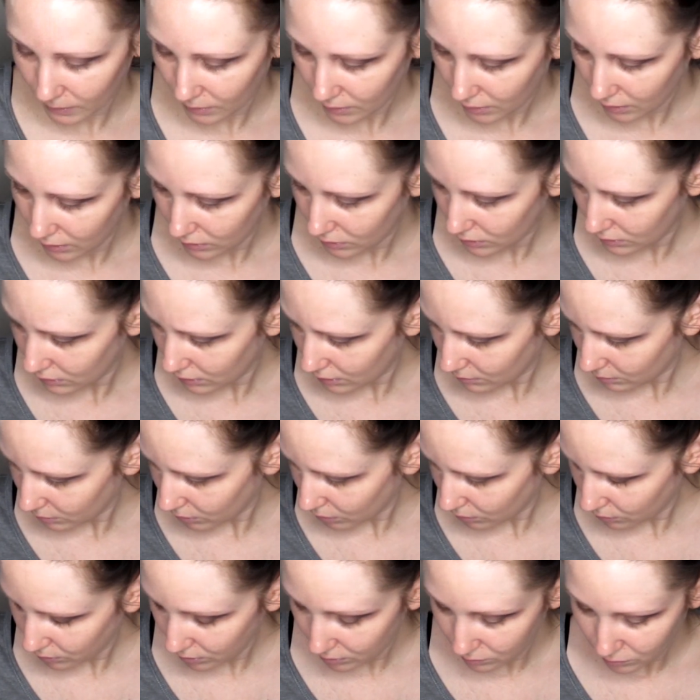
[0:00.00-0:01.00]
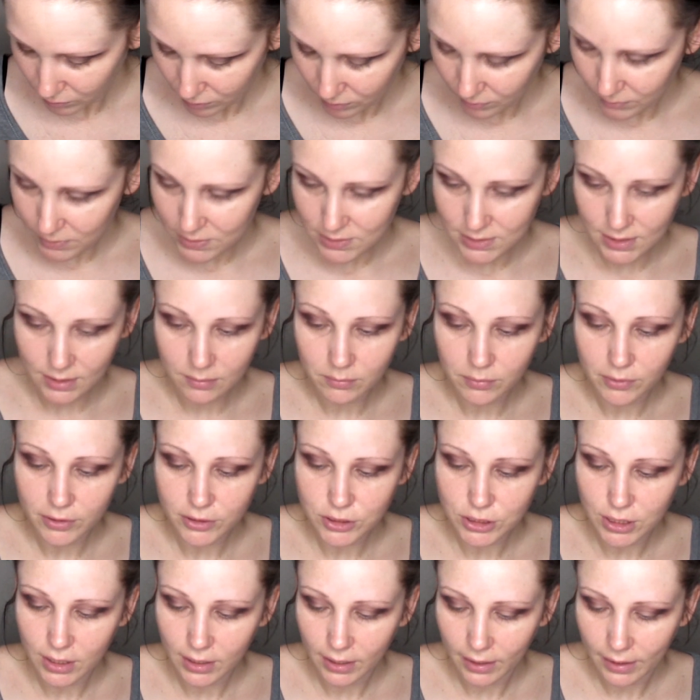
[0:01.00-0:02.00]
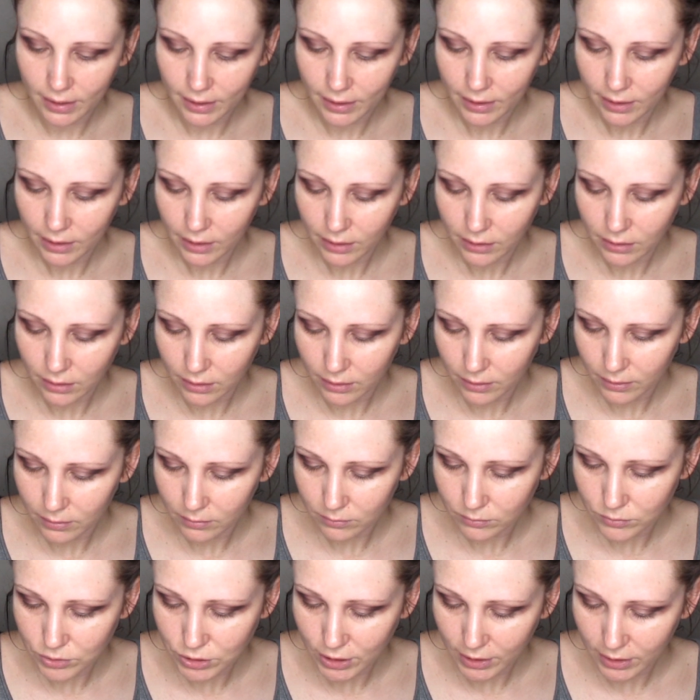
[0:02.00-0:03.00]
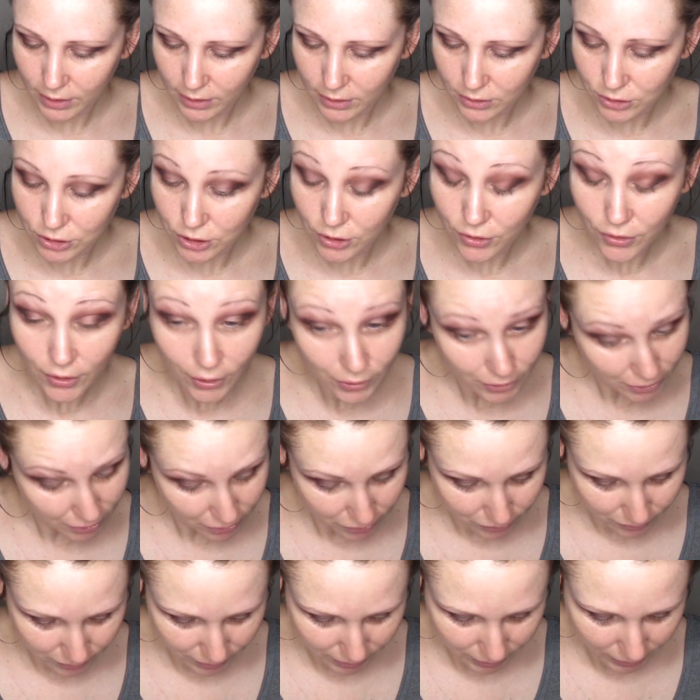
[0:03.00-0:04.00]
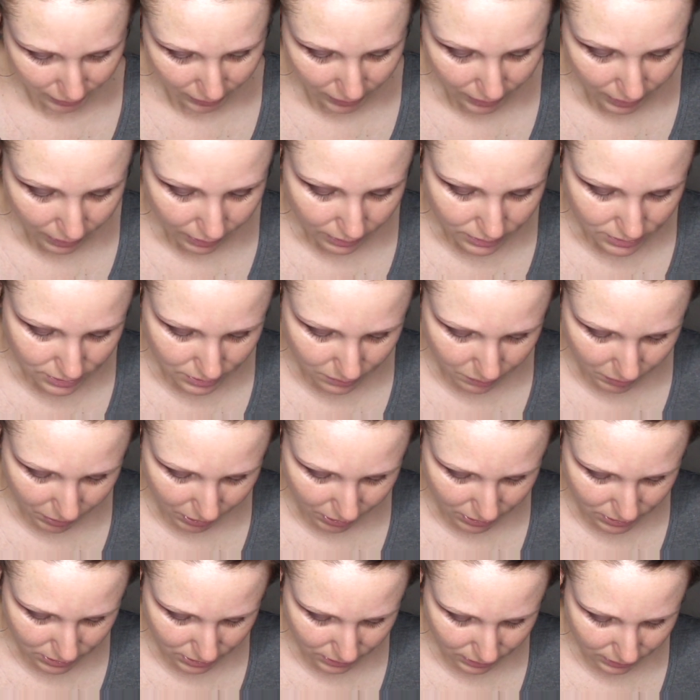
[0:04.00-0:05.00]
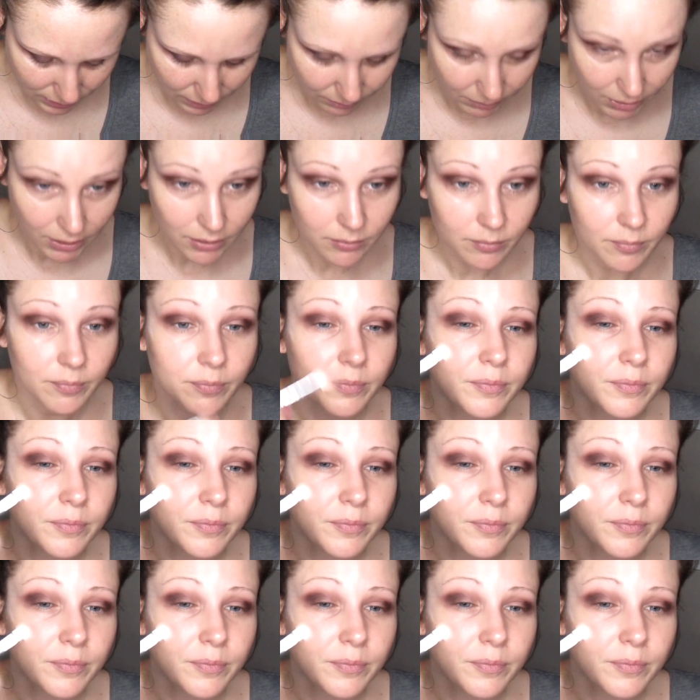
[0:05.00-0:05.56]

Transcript: And then I'm going with the same brush I had, JH33, dipping into Limit,